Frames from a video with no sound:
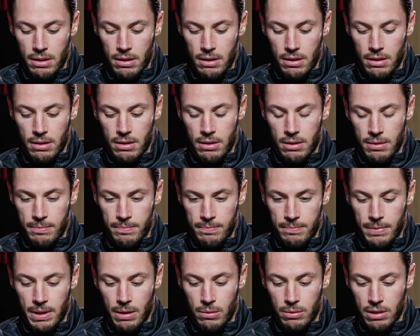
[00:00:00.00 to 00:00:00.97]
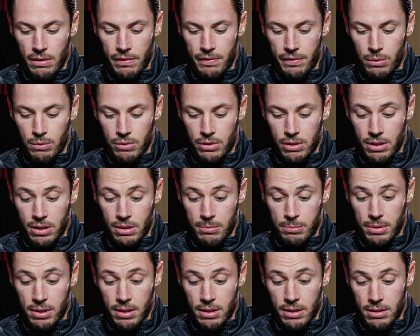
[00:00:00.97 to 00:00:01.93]
um, it was
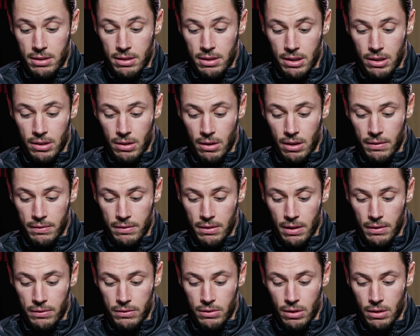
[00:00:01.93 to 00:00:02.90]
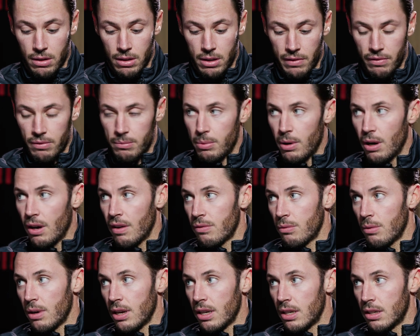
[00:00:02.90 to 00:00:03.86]
unfortunate, but you know I've, I've, took a different
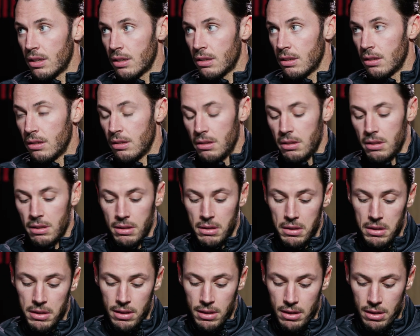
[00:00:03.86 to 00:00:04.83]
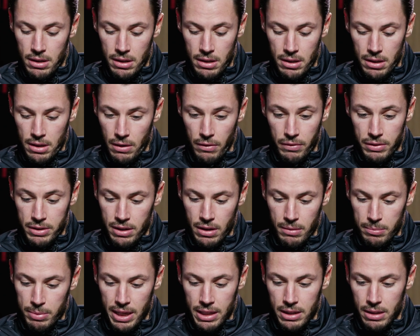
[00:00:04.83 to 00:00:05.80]
pathway, and obviously
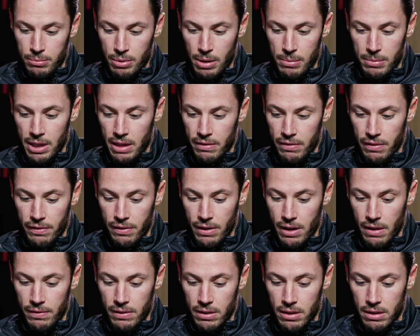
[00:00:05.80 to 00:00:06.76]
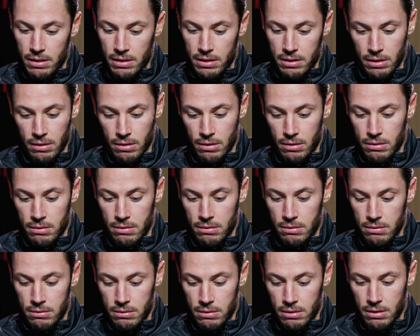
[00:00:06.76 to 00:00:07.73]
I played in the Premier League for five years. So
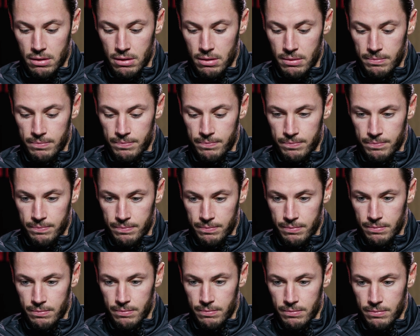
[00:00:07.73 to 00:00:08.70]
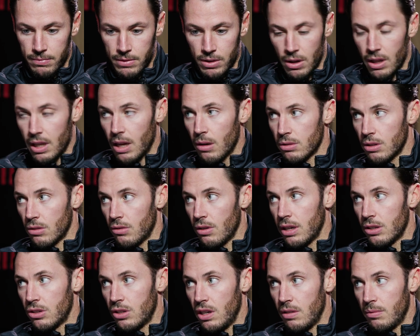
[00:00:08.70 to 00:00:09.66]
um, you know that was a
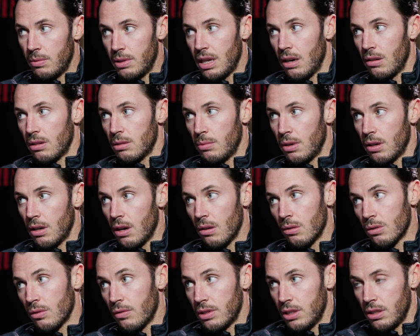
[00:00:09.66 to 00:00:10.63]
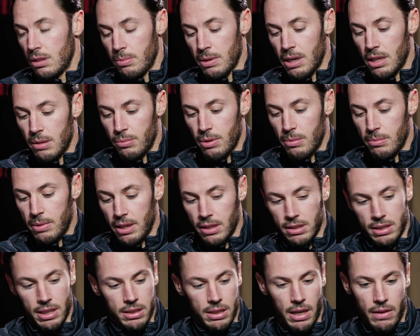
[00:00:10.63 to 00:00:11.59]
great achievement. That was my goal, obviously to play in the Premier League.
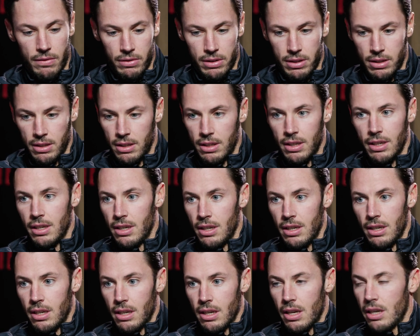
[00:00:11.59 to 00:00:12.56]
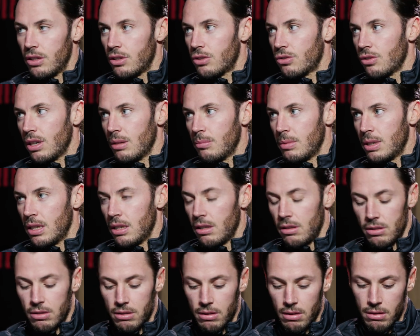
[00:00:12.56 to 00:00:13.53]
It's every kid's dream, isn't
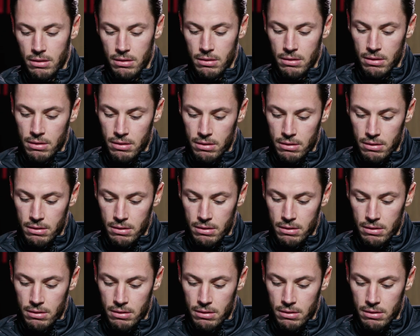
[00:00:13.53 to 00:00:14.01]
it? So